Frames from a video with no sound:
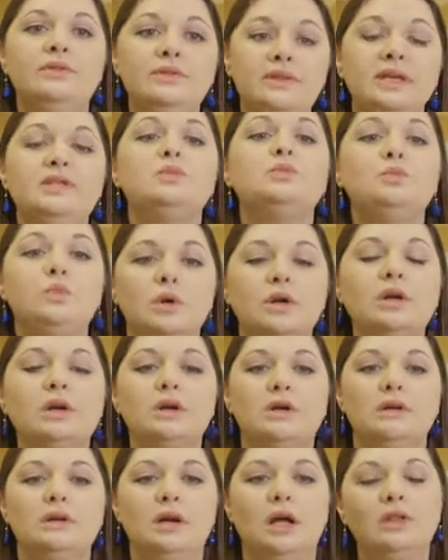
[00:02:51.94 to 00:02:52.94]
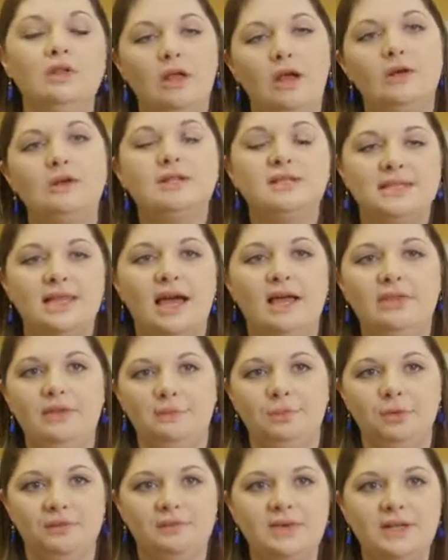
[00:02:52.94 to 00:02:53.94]
It's work alongside the
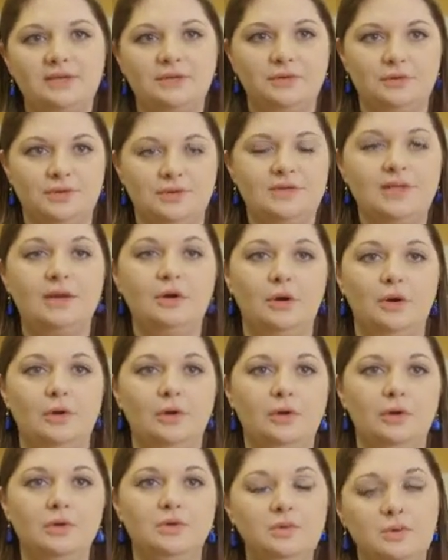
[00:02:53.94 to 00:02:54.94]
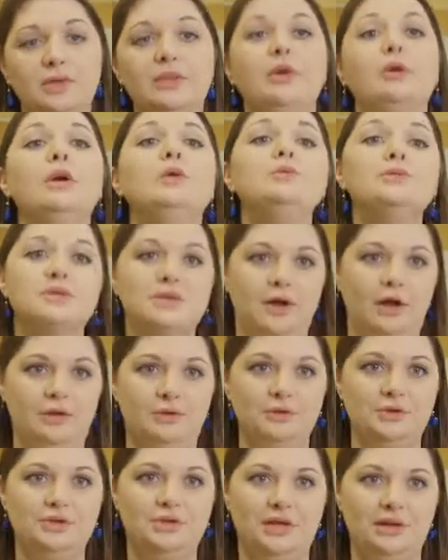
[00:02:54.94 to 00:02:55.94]
professors that are doing their own
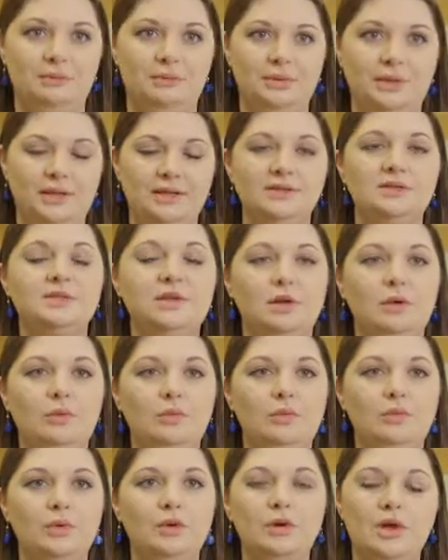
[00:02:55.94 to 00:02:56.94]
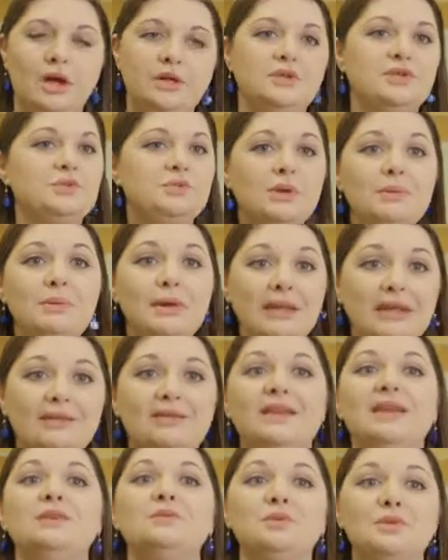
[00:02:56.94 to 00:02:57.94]
scholarship. And so we're not just repeating
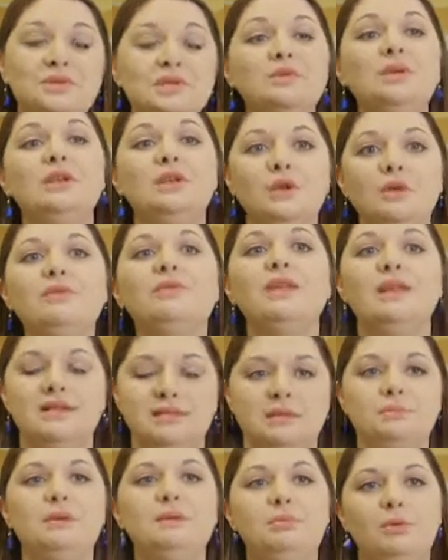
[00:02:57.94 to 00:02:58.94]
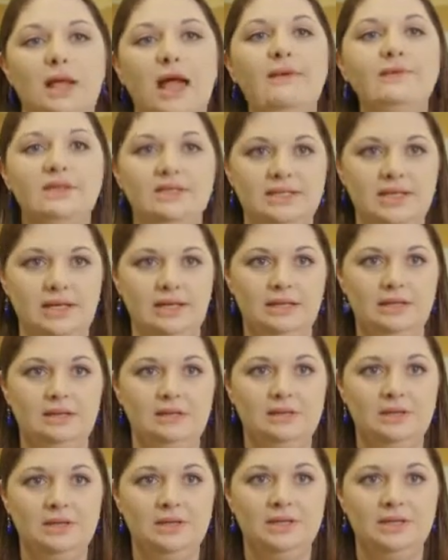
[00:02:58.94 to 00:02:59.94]
things, we're doing new things that people haven't done.
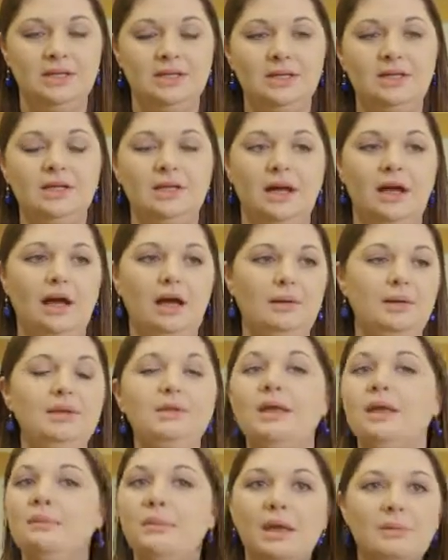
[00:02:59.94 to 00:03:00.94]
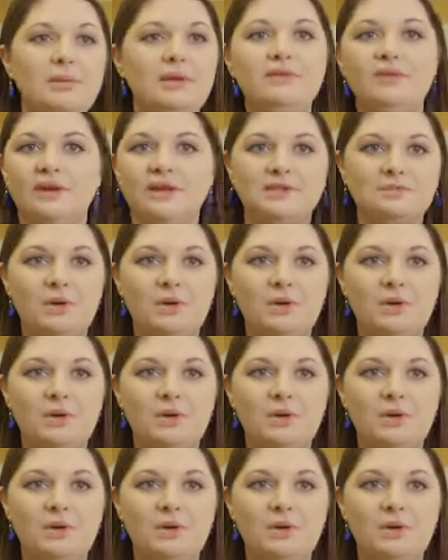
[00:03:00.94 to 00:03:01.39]
And they may be very